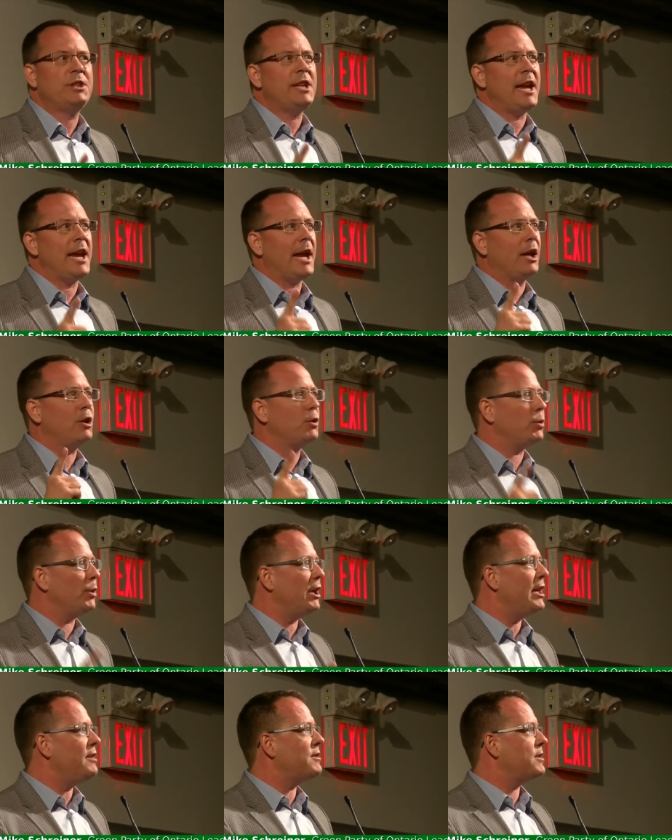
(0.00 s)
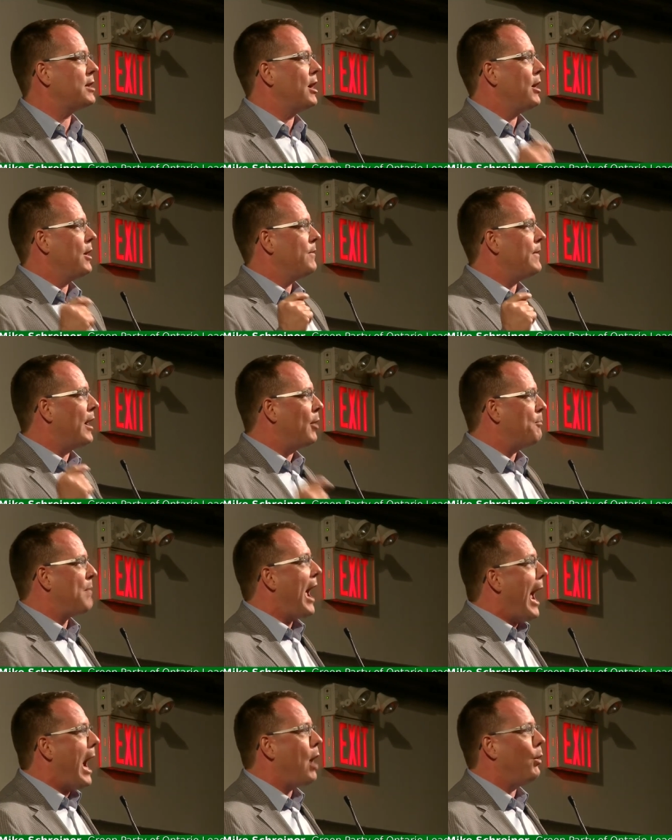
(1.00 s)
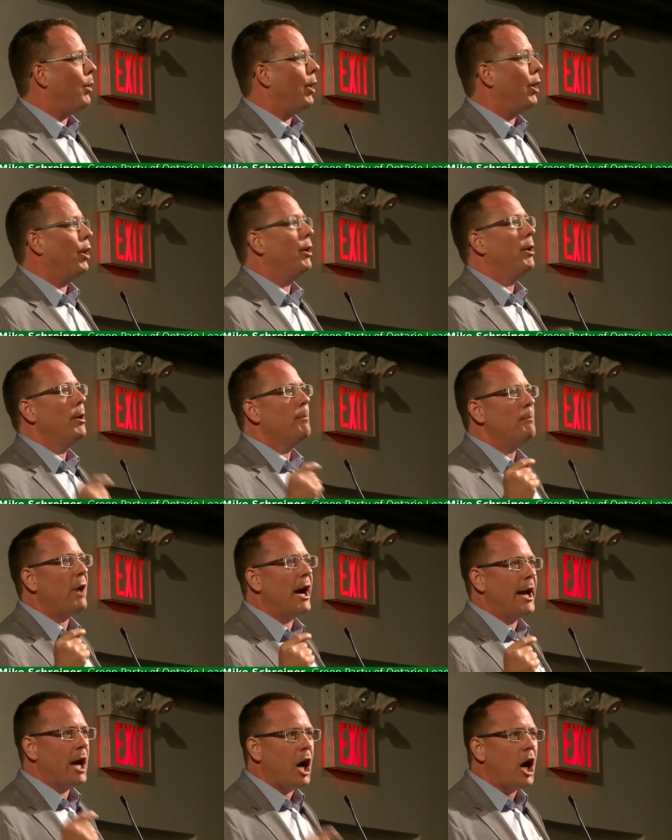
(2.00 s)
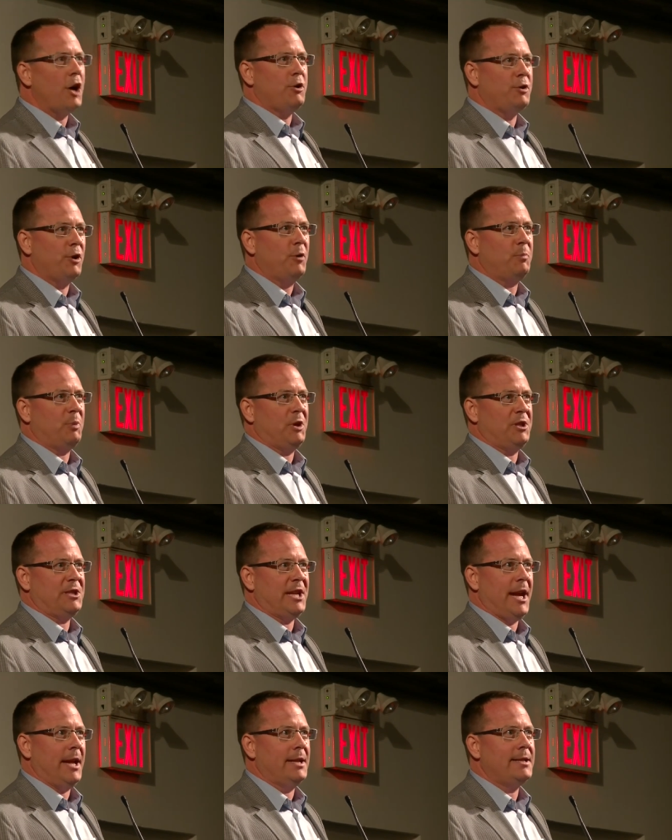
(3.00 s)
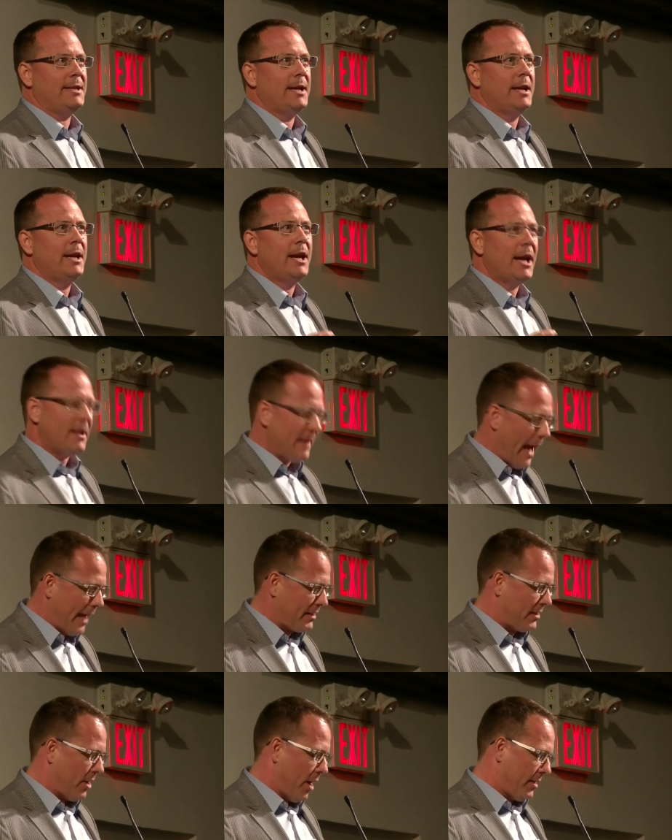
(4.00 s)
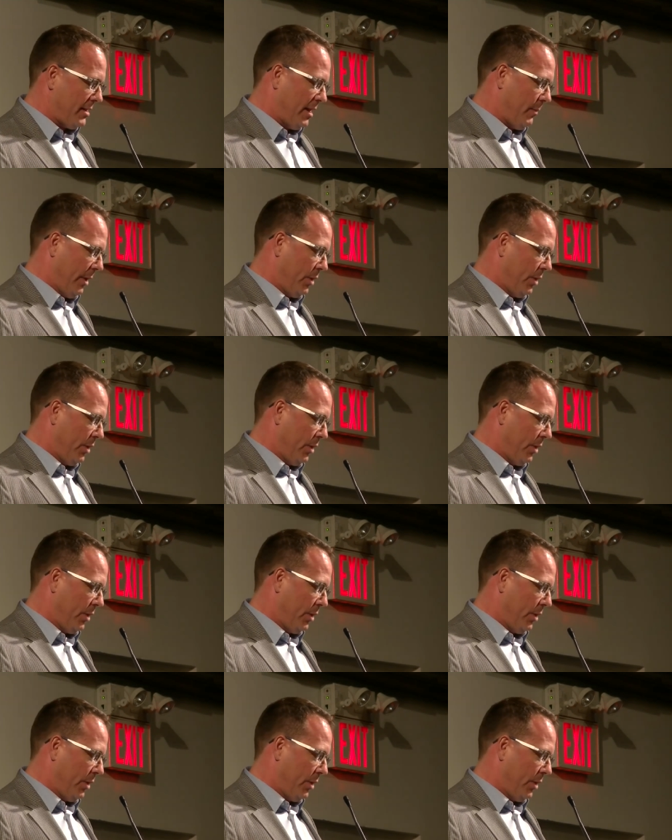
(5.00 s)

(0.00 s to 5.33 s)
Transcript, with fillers: but they increased their power by 100%, and that's not